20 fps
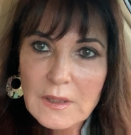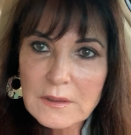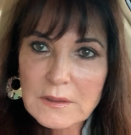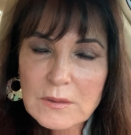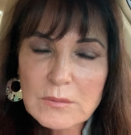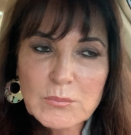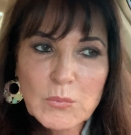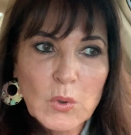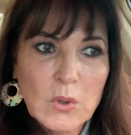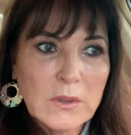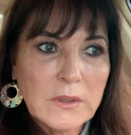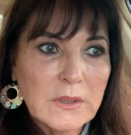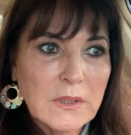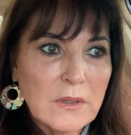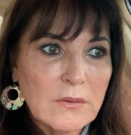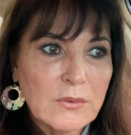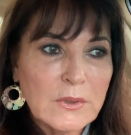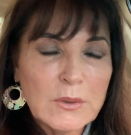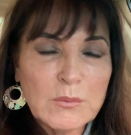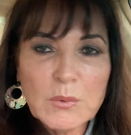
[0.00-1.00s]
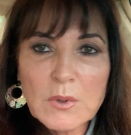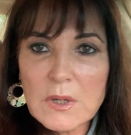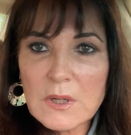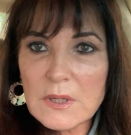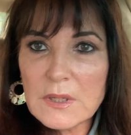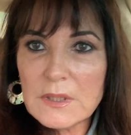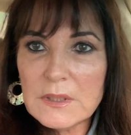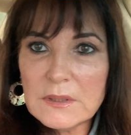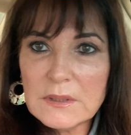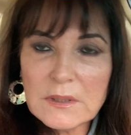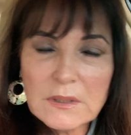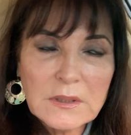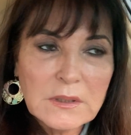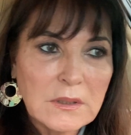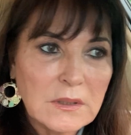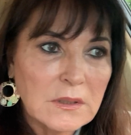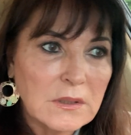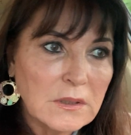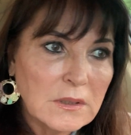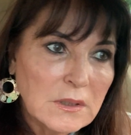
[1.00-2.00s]
Good morning, everyone.
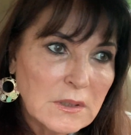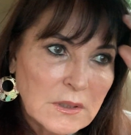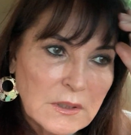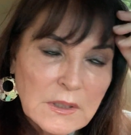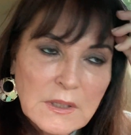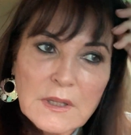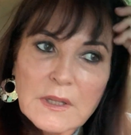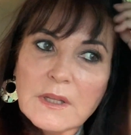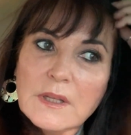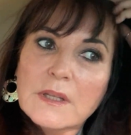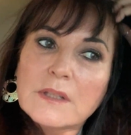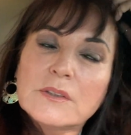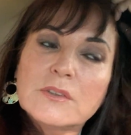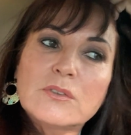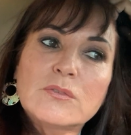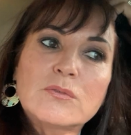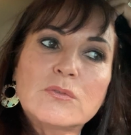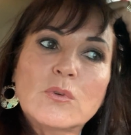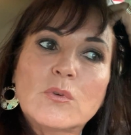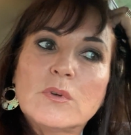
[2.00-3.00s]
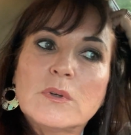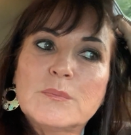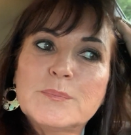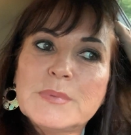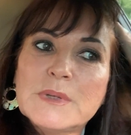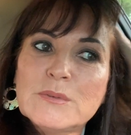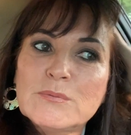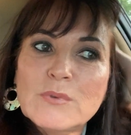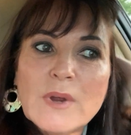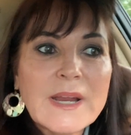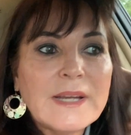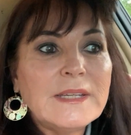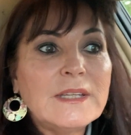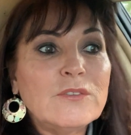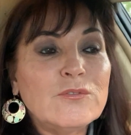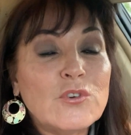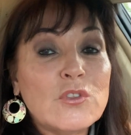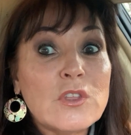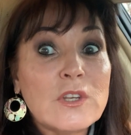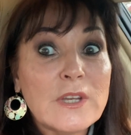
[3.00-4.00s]
It's going to be
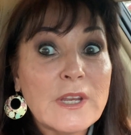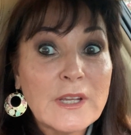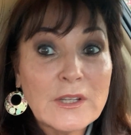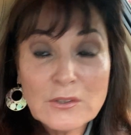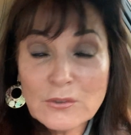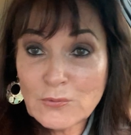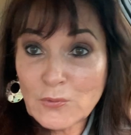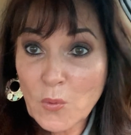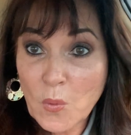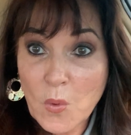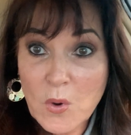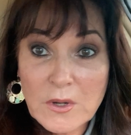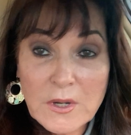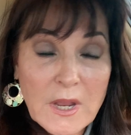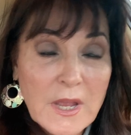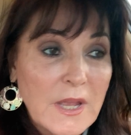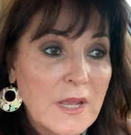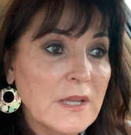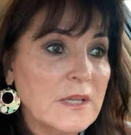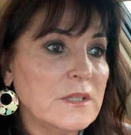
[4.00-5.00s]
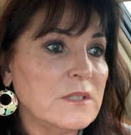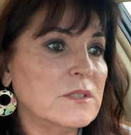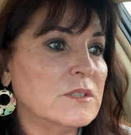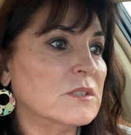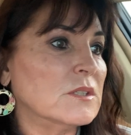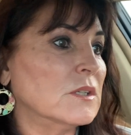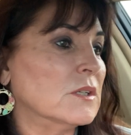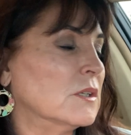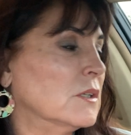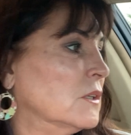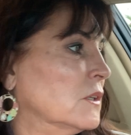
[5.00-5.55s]
raining for the next four days.